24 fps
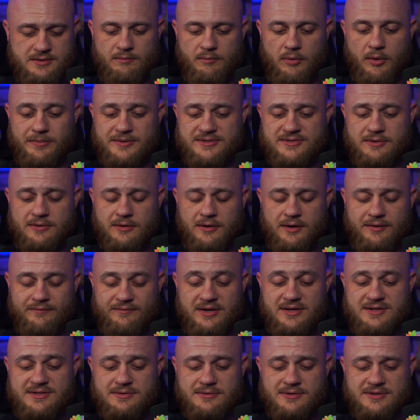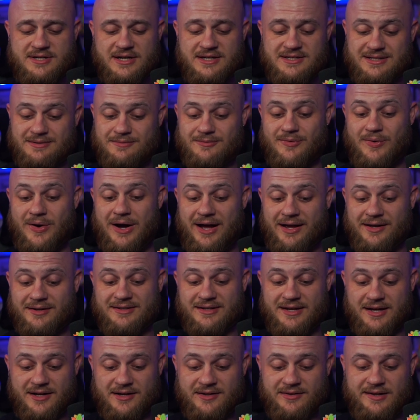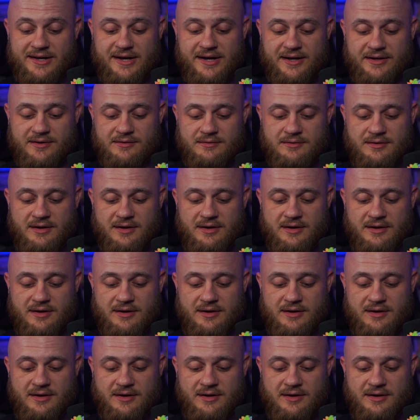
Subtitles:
Bulbasaur. Venusaur takes a while to get online.